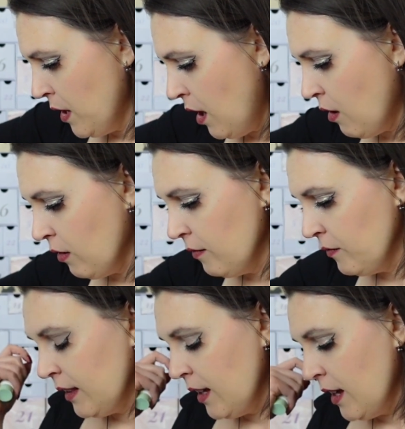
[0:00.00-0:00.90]
Oh,
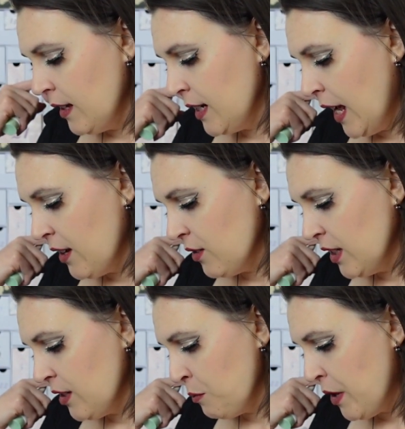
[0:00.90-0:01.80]
the Tangle
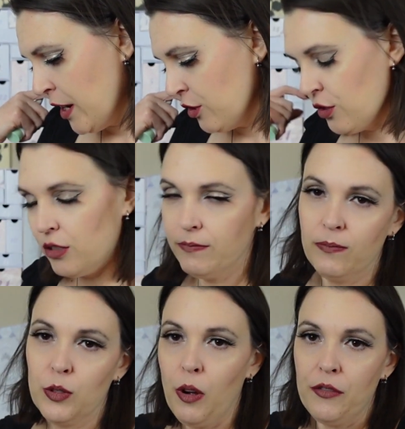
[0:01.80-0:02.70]
Teaser brush,
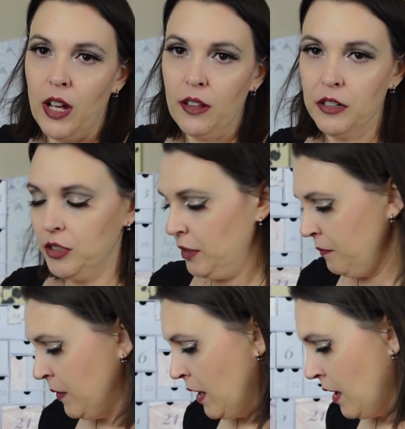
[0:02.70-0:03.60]
$12.
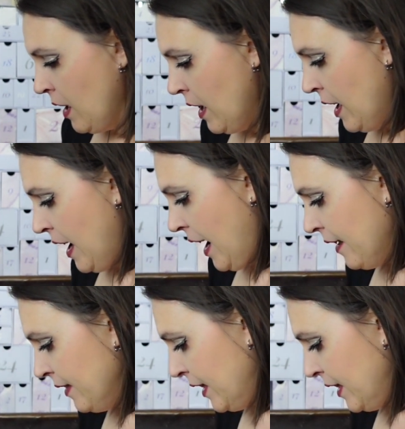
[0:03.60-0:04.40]
And